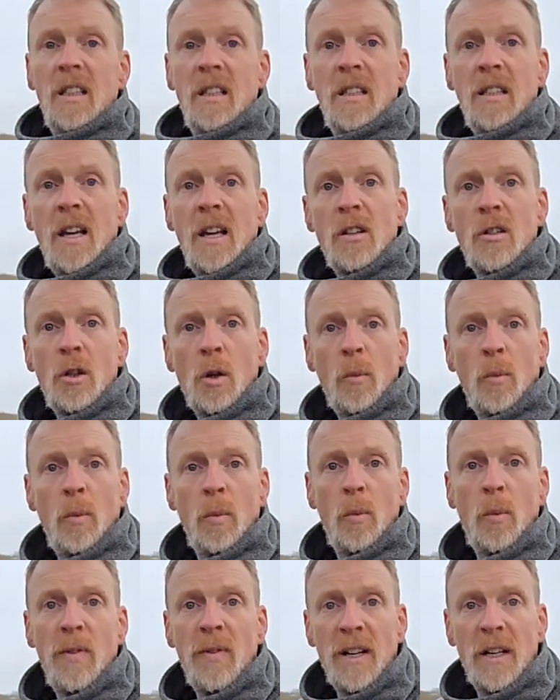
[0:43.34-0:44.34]
Yeah, so
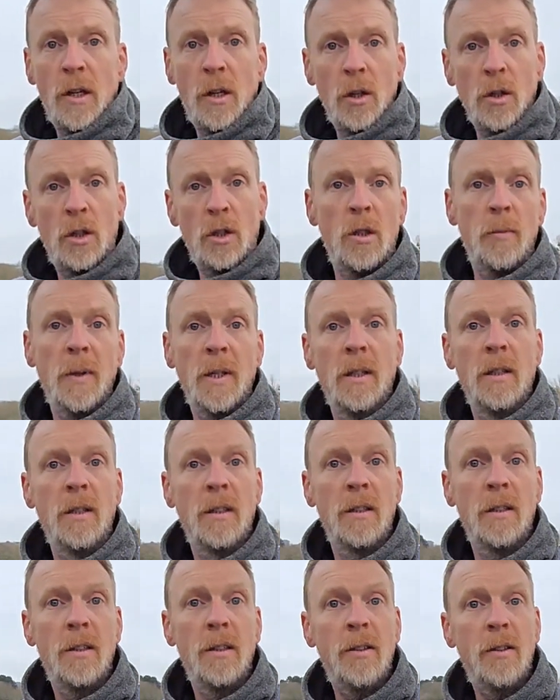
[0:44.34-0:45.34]
we've had a customer
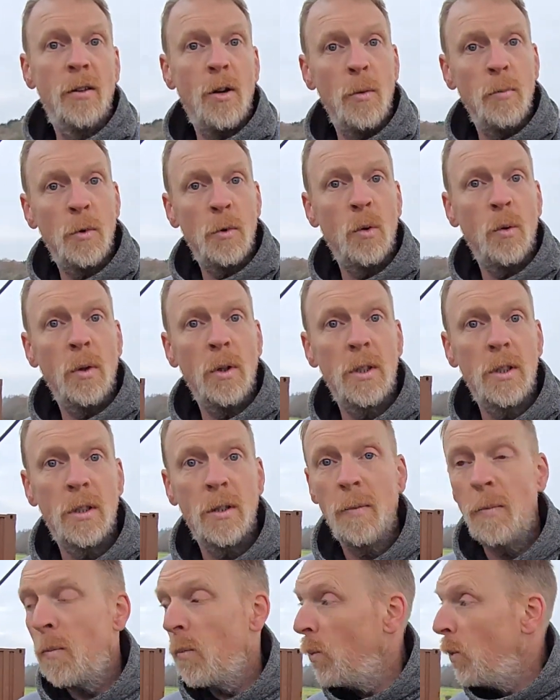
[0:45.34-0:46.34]
come to us
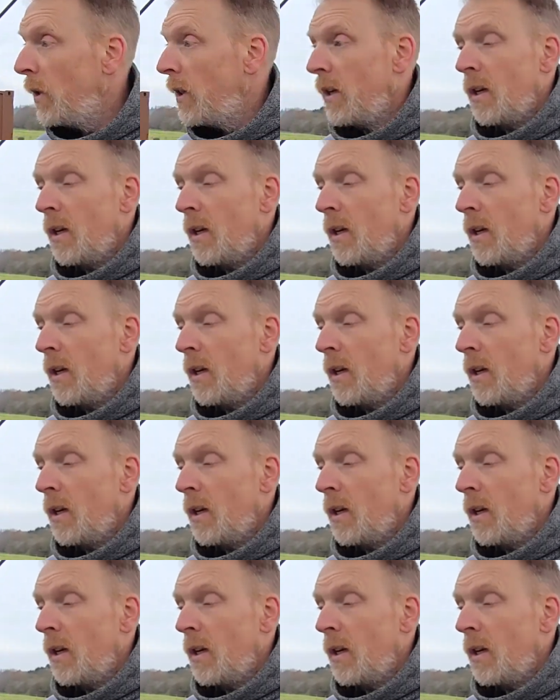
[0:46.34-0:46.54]
with